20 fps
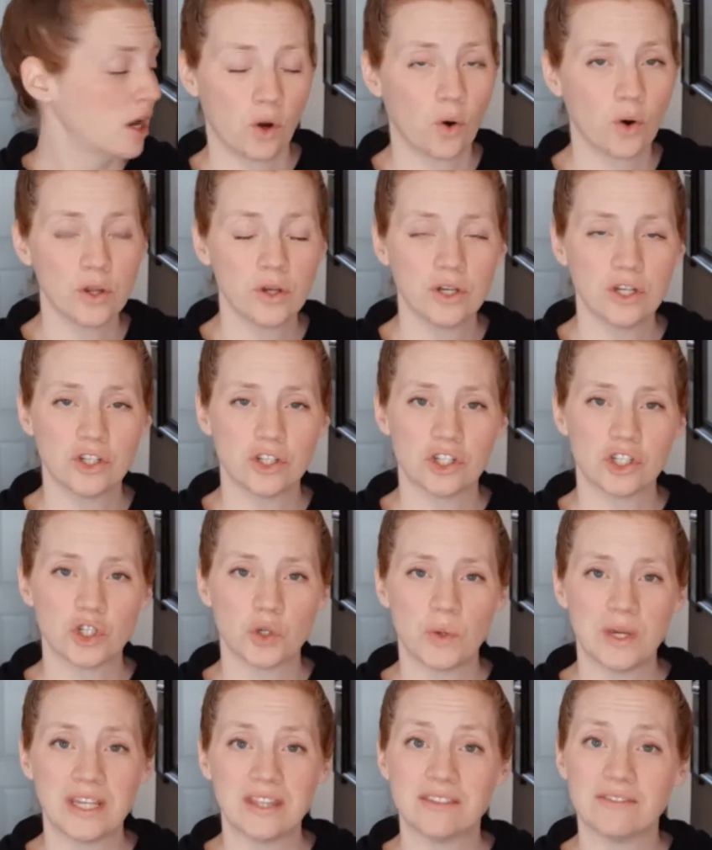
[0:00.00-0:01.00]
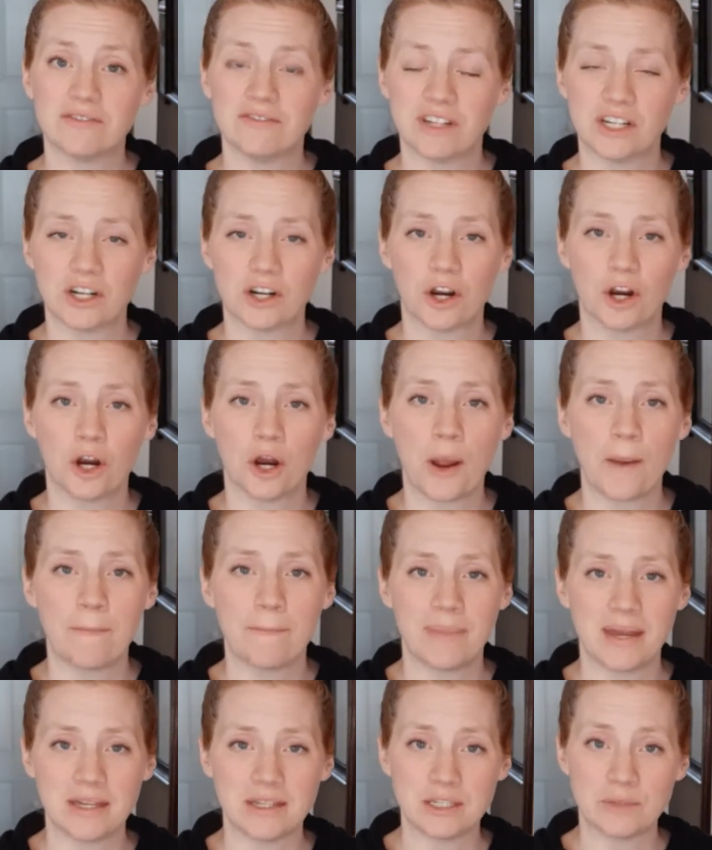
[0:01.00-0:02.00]
or you can just tweak the
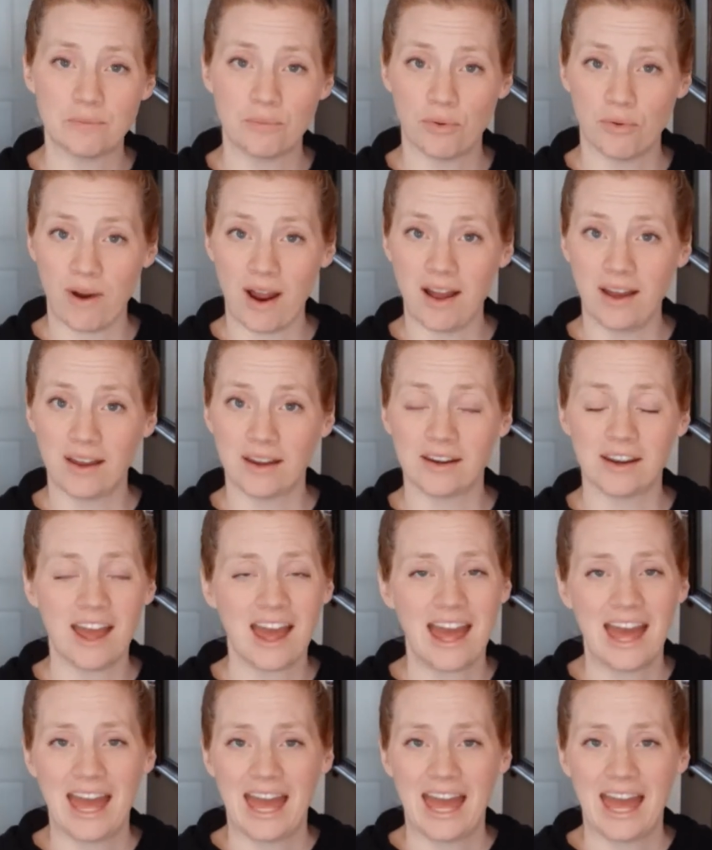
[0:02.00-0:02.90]
vinegar-based brine